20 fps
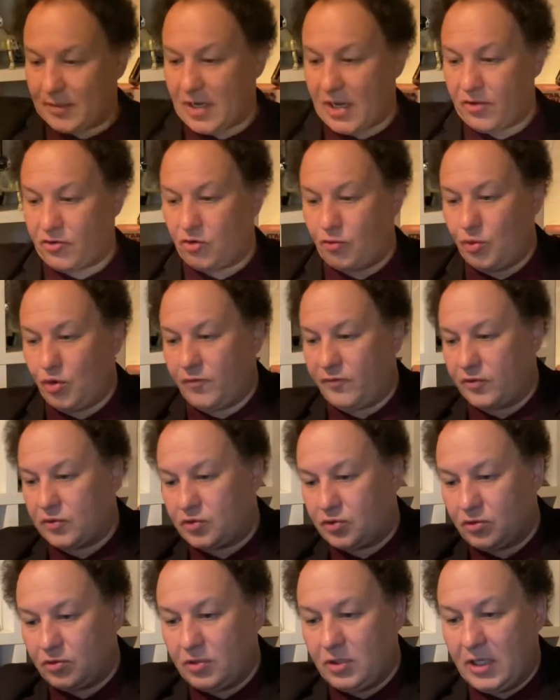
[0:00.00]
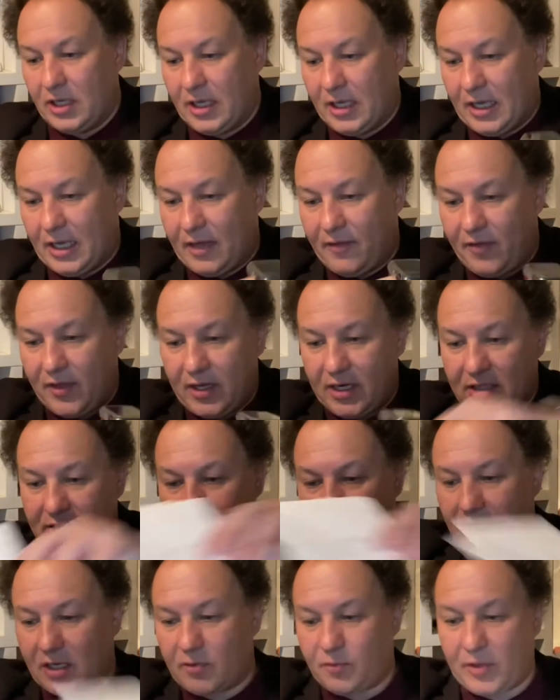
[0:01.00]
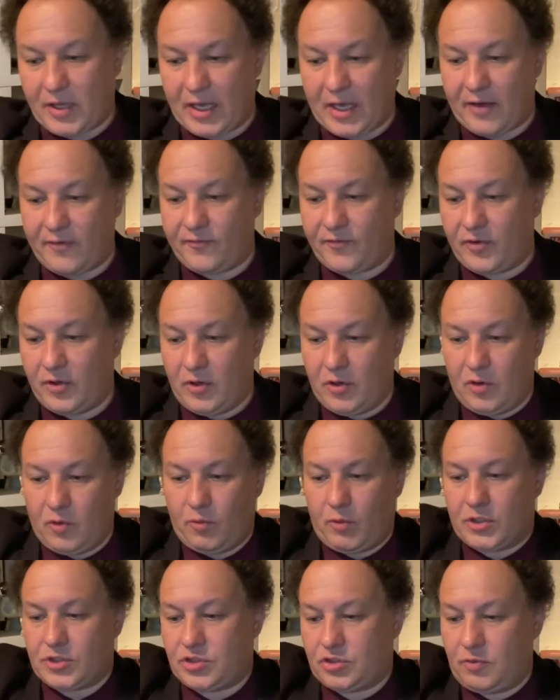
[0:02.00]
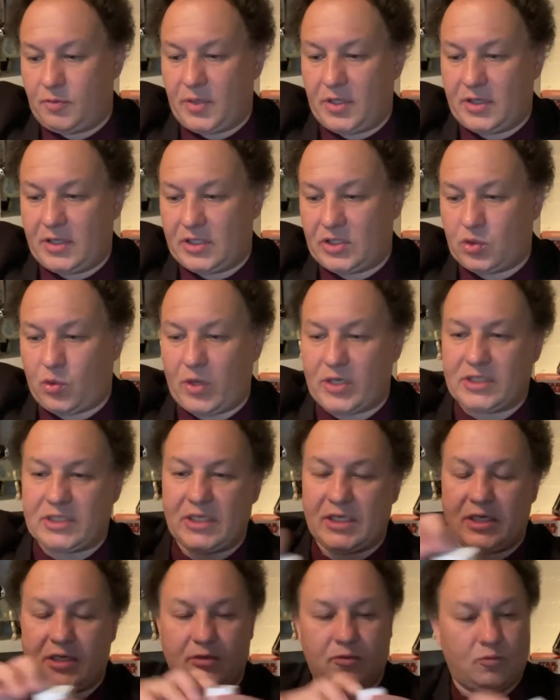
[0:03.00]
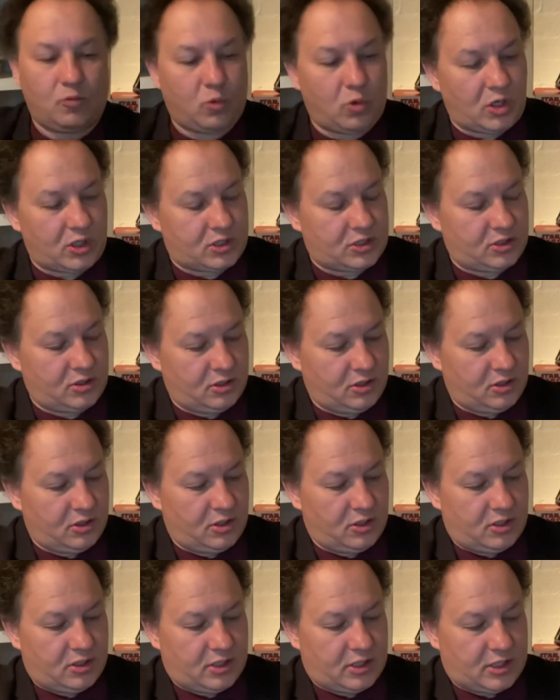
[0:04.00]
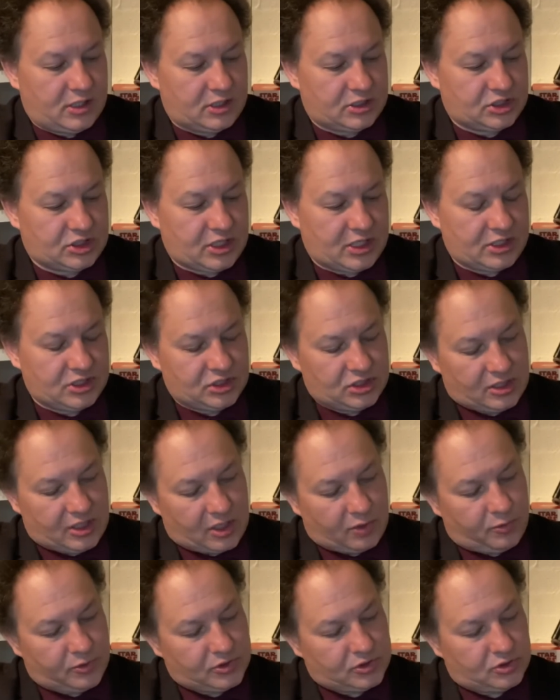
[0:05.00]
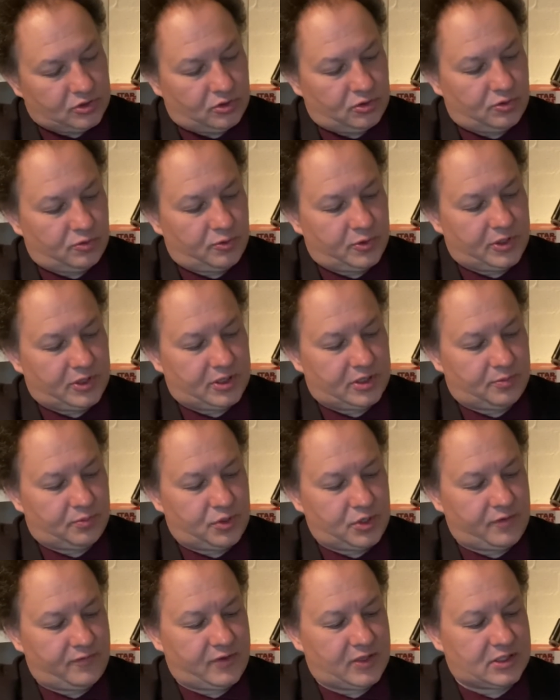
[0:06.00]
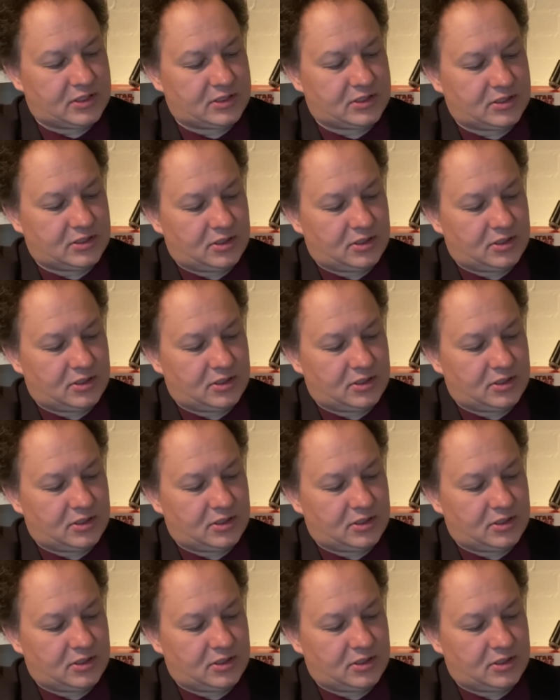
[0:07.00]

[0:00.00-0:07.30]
removal tool. And then inside we have what should be the 20 watt charger, like we saw with the previous